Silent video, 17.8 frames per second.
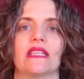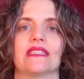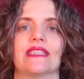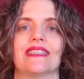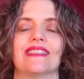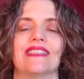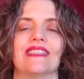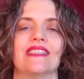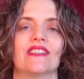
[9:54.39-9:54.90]

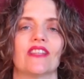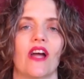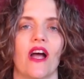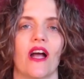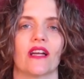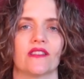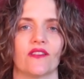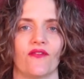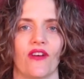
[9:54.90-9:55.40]
It
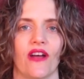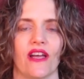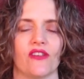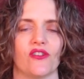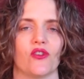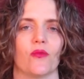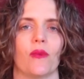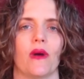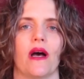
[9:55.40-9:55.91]

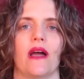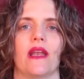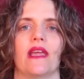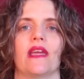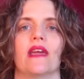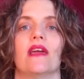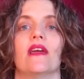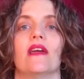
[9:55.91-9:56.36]
detoxifies your body.